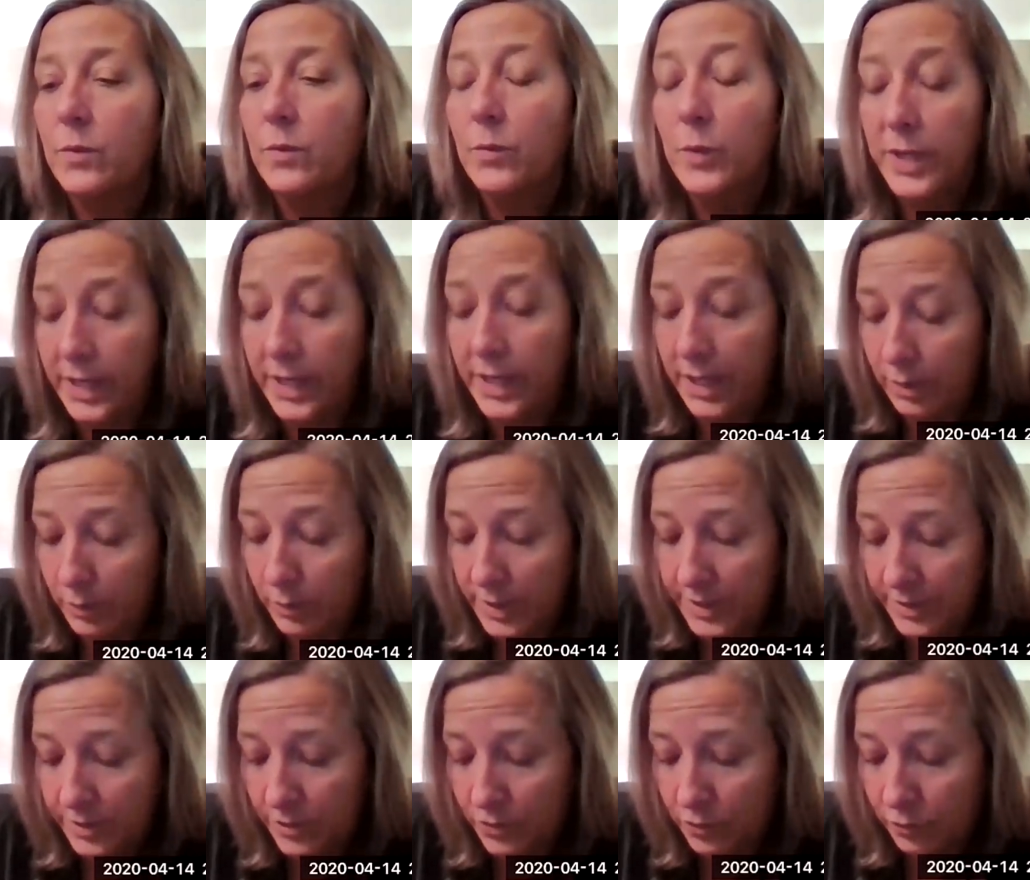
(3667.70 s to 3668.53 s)
when he
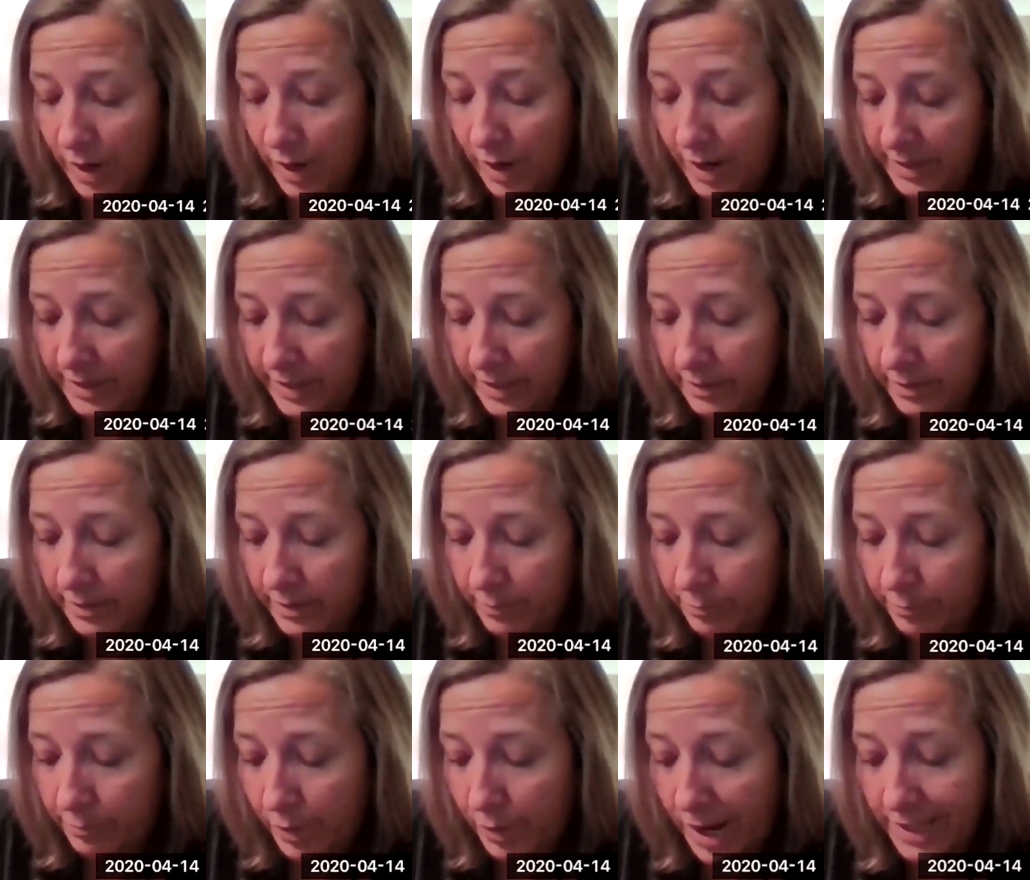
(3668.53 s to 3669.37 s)
was driving
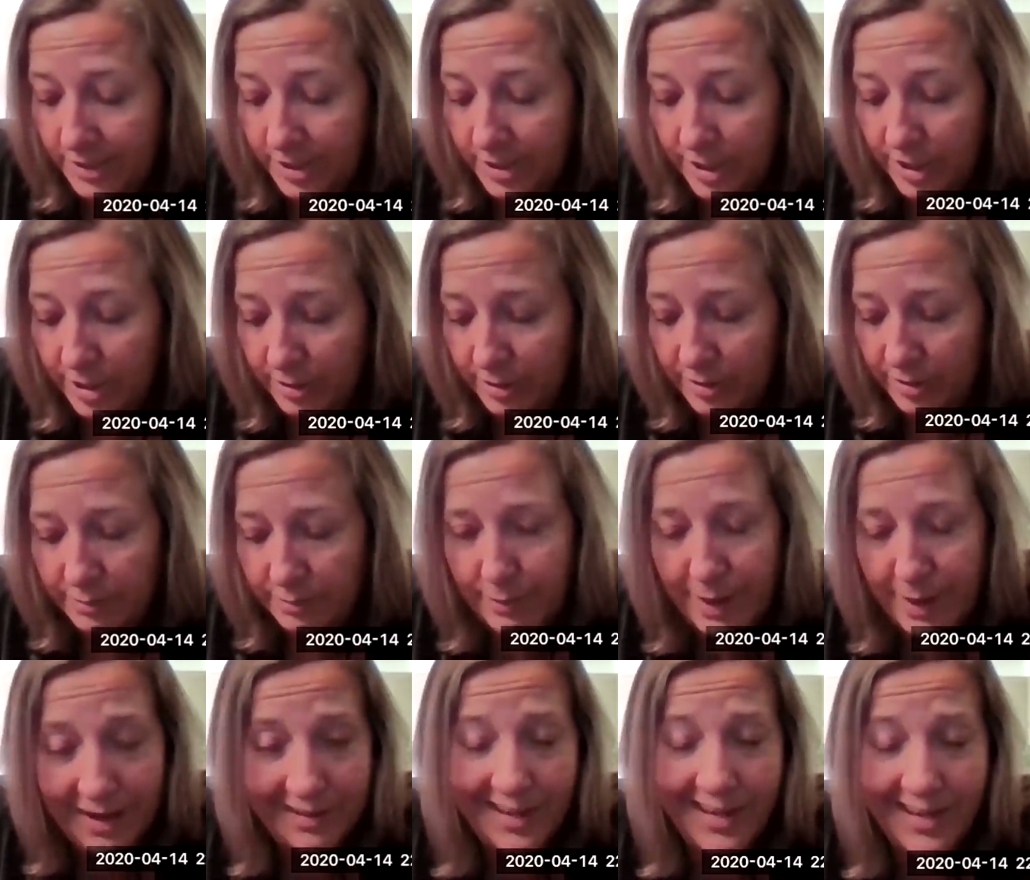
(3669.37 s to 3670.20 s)
the prostitutes back,